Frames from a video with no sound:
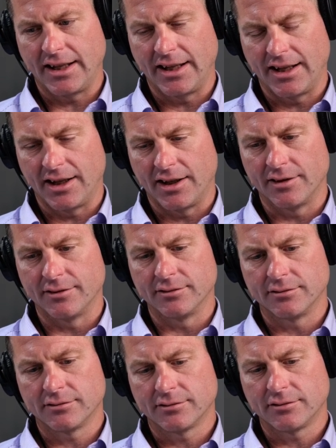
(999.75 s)

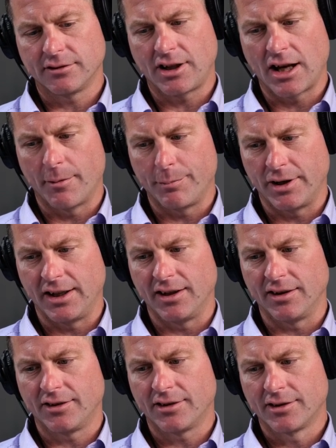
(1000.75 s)
in
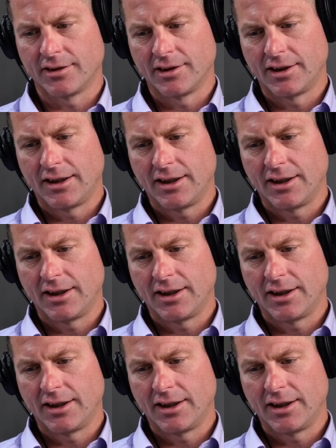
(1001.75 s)
companies